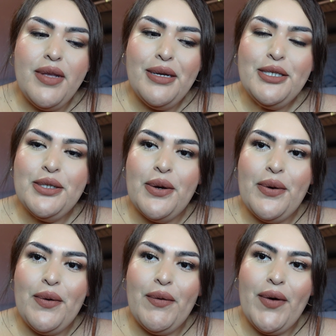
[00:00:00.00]

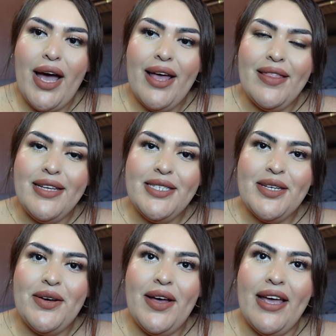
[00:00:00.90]
So let's
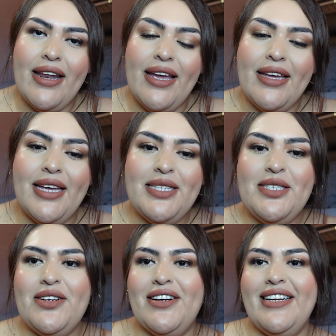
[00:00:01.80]
go ahead and get
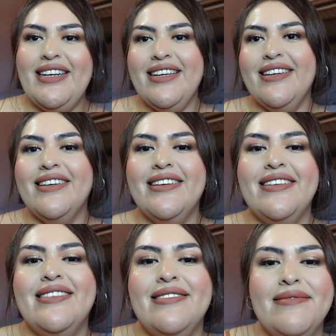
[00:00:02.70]
started.
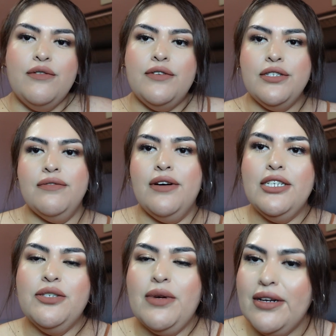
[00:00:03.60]
So first of all, I
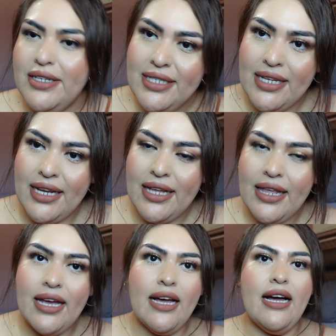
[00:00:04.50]
just wanted to say
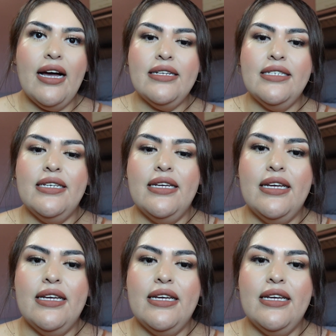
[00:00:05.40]
that